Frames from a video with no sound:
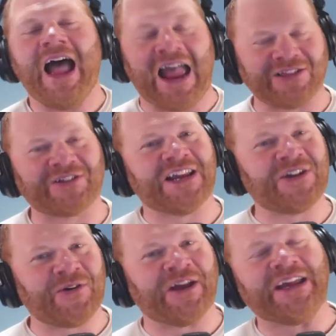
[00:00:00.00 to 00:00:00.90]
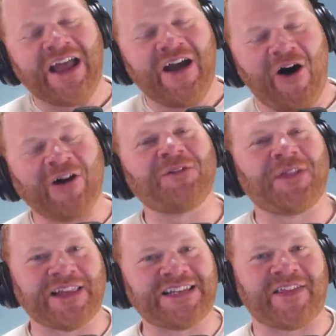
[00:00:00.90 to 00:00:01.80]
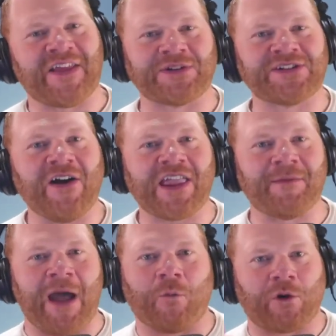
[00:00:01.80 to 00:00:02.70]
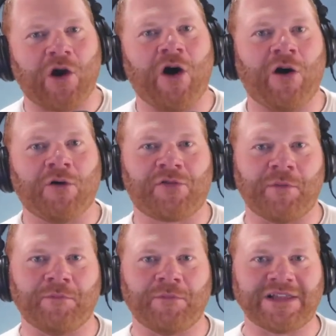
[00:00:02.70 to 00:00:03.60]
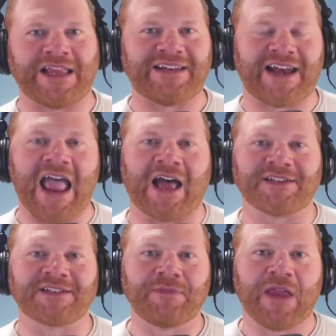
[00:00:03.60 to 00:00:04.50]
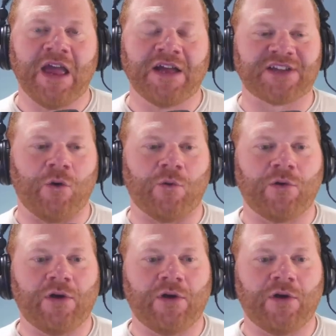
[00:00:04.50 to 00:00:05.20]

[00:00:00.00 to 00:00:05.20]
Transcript: I looked into it. All of the leads that they were talking about were all from LinkedIn ads. So